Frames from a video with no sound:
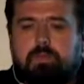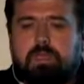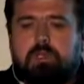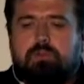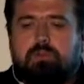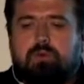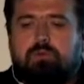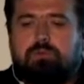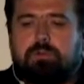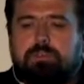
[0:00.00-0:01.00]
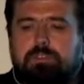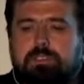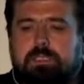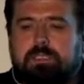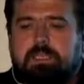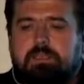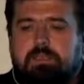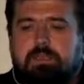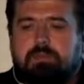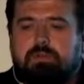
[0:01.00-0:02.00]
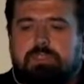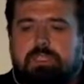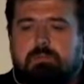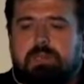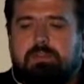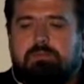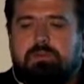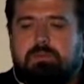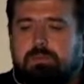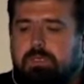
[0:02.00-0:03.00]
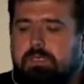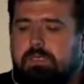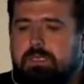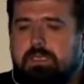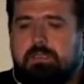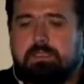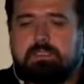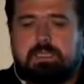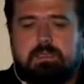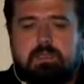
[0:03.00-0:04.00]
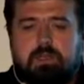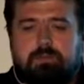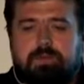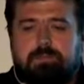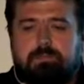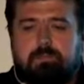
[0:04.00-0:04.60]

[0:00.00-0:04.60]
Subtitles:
Include your own first, and then the project and platform, and then the standard library.